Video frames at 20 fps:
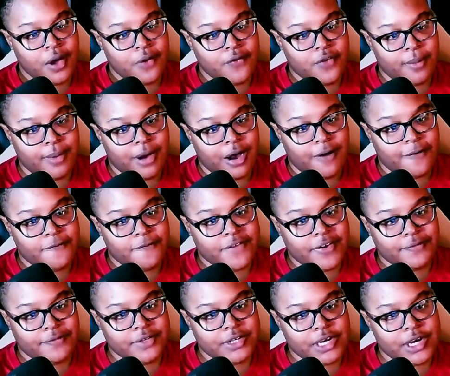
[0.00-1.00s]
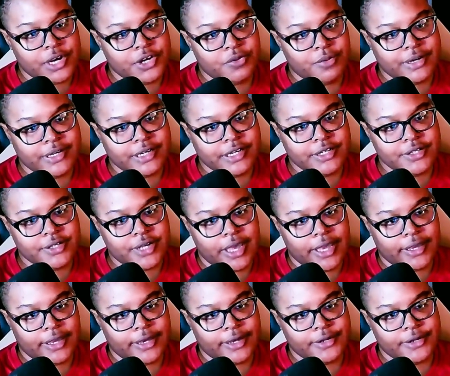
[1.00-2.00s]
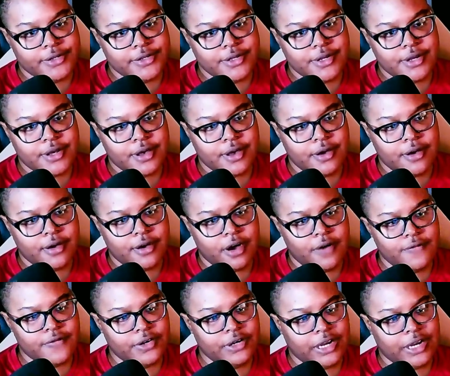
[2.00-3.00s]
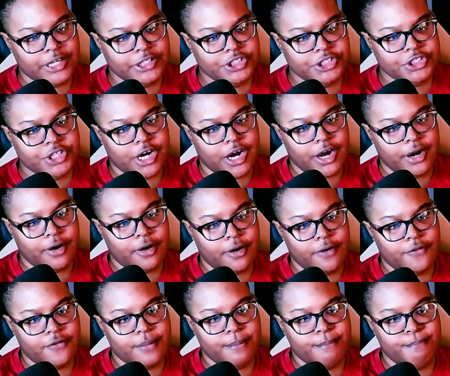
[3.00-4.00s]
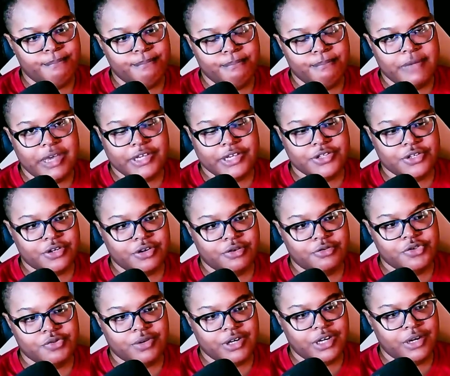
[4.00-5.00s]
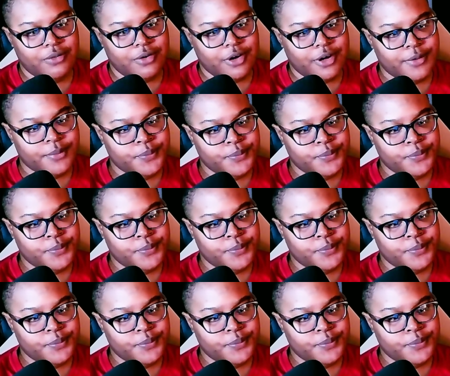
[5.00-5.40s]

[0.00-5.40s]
for about 15-20 seconds of a nice shot of Mexico 21.